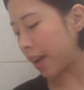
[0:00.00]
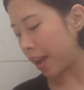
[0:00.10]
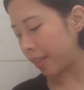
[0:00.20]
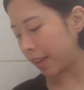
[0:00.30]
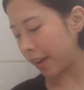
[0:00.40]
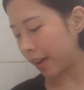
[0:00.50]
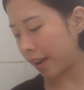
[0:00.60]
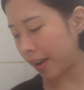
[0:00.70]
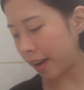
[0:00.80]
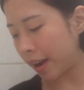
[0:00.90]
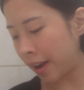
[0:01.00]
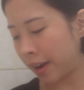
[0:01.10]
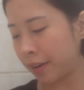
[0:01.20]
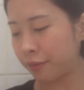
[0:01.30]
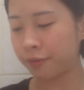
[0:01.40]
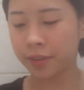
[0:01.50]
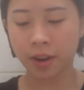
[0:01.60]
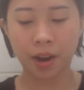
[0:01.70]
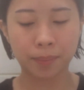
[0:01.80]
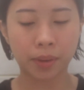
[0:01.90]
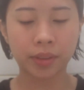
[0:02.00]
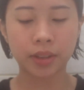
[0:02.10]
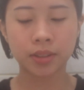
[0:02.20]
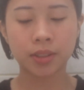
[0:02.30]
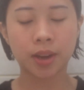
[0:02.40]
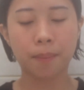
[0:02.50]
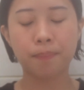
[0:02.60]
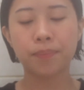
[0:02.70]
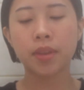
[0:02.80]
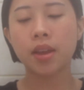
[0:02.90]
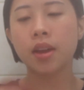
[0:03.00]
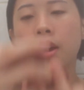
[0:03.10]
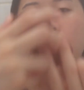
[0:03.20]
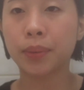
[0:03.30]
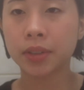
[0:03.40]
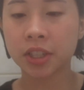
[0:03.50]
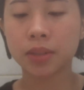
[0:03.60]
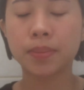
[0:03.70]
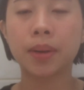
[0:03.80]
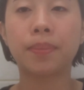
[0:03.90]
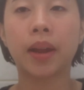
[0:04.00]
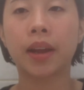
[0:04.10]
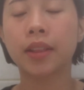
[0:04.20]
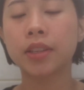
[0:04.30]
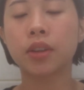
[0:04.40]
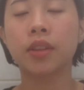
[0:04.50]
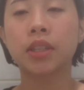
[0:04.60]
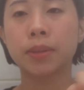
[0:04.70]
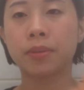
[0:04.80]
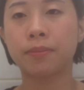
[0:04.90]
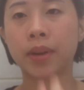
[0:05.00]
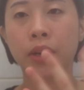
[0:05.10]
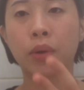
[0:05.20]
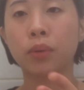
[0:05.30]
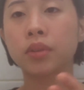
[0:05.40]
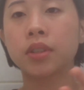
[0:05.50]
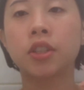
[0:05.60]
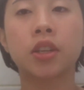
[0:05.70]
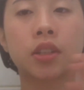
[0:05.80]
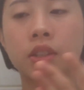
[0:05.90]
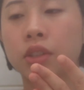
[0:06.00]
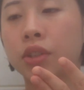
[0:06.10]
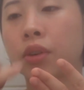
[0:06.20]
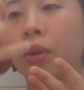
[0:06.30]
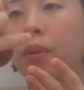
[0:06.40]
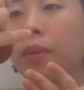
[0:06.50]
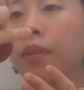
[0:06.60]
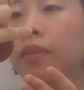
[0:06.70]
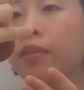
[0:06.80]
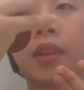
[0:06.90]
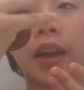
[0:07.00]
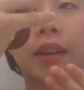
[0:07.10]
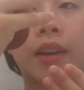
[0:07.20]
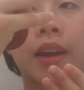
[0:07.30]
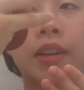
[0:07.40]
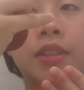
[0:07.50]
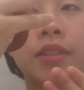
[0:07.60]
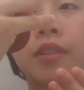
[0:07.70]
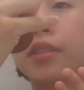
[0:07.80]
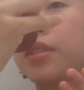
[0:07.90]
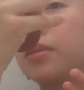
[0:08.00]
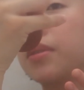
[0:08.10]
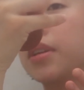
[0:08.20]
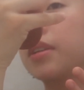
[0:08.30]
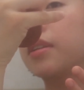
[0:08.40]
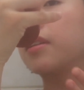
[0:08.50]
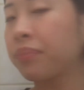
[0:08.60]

I think I forgot about that step. I will just be applying this on the tip of my nose just so light catches onto it.